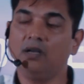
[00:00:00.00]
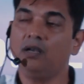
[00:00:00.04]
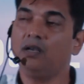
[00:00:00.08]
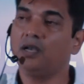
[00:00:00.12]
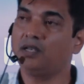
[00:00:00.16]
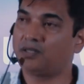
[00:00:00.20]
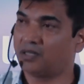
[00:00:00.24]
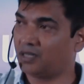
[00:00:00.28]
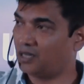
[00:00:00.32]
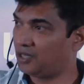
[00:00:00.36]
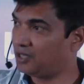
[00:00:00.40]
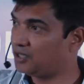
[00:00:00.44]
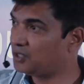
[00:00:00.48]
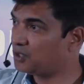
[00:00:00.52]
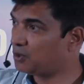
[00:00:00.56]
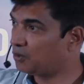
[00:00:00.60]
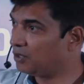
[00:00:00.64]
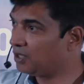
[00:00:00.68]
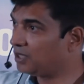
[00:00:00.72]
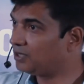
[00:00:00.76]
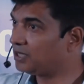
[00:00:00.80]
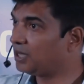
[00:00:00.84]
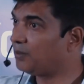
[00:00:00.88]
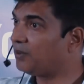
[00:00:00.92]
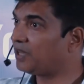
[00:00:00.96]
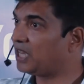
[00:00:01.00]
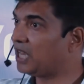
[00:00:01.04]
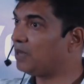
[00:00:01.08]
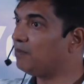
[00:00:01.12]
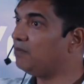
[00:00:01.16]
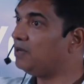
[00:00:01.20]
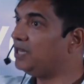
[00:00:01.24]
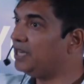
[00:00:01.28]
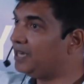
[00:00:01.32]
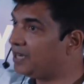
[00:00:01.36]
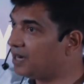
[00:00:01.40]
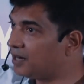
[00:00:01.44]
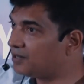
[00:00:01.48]
It's another story that they became
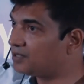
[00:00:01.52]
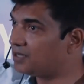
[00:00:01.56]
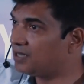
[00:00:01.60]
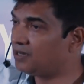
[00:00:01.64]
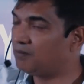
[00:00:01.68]
leaders